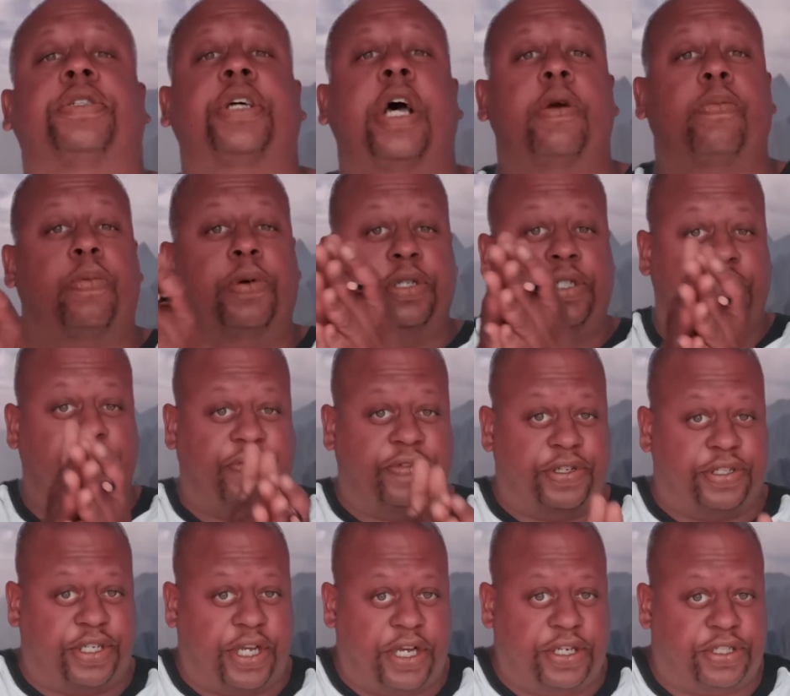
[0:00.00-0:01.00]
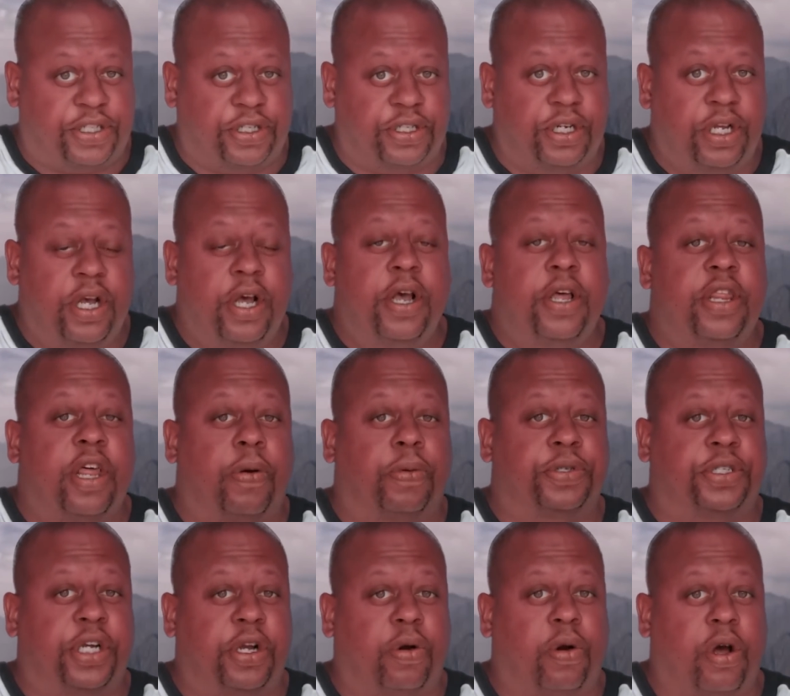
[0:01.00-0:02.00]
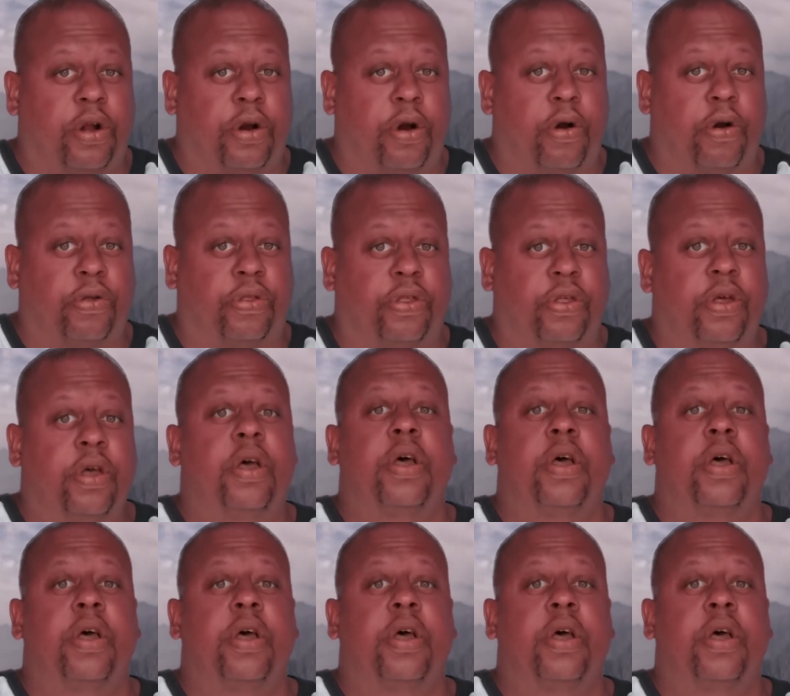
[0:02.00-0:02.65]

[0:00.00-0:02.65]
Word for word: Type 1 civilization that was here on Earth.